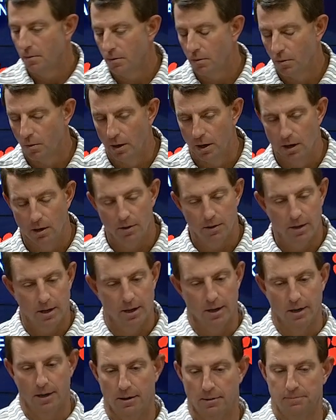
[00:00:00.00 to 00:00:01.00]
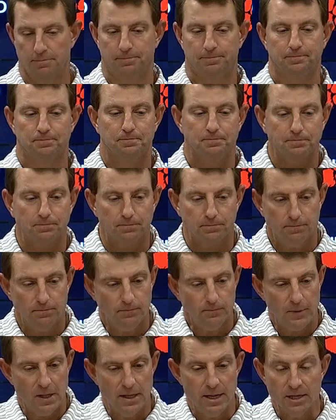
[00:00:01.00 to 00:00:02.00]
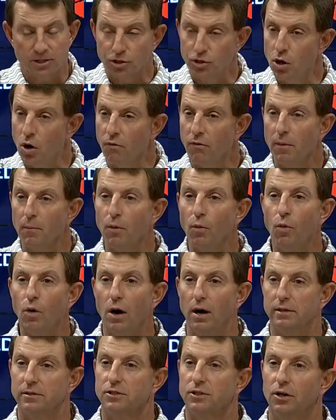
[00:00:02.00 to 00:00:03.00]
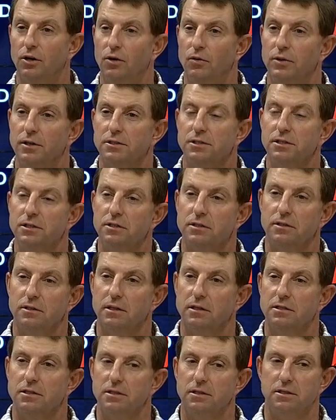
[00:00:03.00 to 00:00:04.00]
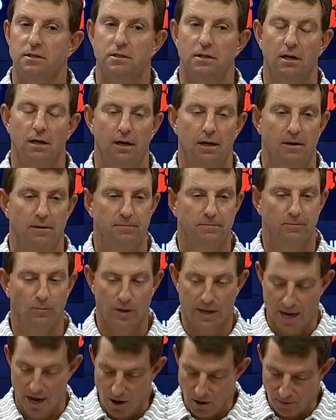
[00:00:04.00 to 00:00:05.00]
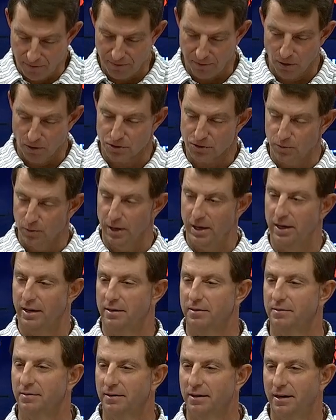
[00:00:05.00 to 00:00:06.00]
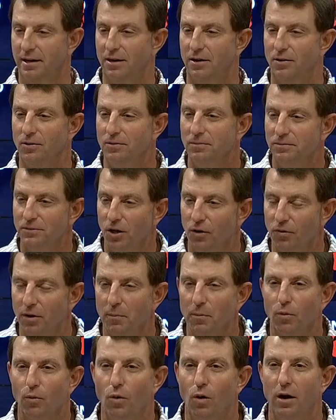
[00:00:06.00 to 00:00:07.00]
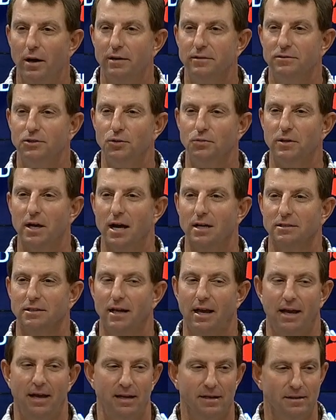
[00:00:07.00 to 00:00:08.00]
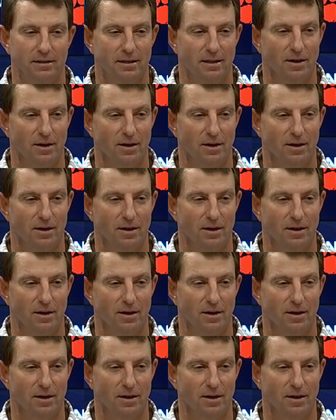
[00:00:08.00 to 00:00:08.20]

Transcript: Well, yes, November 1. So we got our first win, November 1, 2008,